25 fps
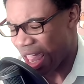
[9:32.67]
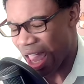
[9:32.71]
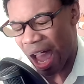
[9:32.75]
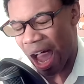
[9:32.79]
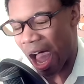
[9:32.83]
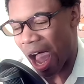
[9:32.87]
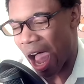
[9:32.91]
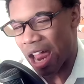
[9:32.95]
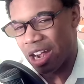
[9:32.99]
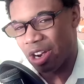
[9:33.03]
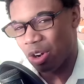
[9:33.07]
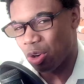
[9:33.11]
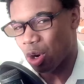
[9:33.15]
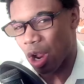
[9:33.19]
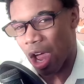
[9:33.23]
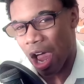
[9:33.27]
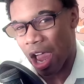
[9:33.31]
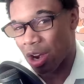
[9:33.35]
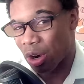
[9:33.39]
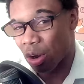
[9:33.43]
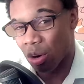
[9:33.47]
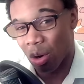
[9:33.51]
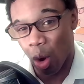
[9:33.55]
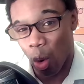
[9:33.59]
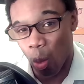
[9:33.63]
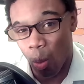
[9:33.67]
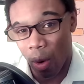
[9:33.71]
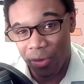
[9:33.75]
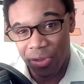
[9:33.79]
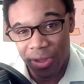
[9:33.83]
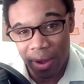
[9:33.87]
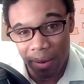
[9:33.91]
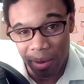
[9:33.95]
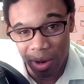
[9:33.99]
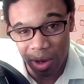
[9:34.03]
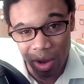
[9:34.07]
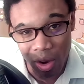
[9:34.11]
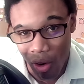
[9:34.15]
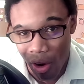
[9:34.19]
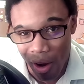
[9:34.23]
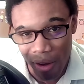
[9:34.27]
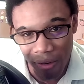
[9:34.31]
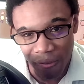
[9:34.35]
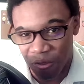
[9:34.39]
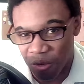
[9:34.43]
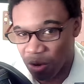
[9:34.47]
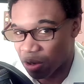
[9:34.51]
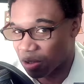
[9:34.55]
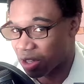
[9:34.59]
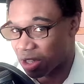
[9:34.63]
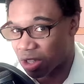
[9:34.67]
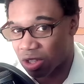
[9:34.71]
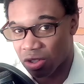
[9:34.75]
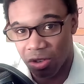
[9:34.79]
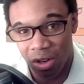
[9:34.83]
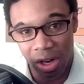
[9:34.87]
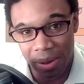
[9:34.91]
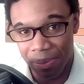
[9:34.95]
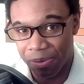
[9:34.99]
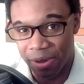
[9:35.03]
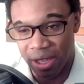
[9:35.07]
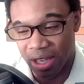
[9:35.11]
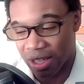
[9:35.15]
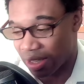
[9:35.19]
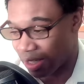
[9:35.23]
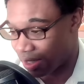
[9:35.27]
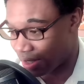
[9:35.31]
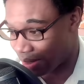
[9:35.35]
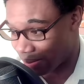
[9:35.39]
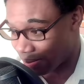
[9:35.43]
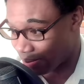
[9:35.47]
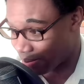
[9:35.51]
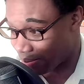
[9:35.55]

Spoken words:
I don't know what they were going for. The script is